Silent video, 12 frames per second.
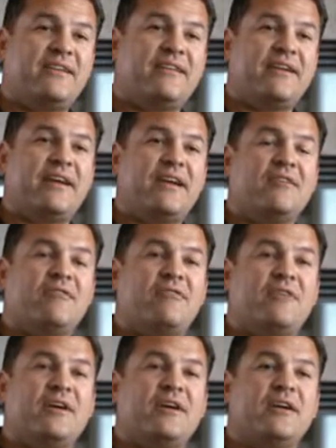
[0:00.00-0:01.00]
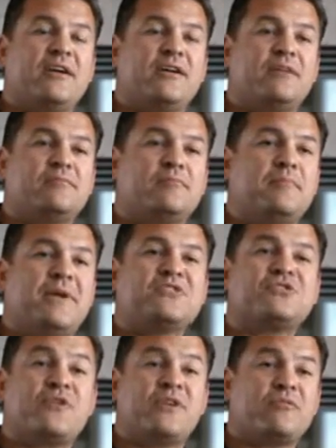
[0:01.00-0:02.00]
I have a uh, men's
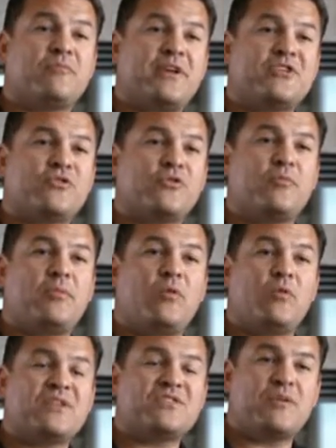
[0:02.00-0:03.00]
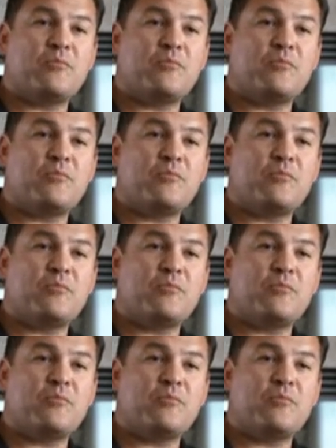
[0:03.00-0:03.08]
transformation group on Wednesday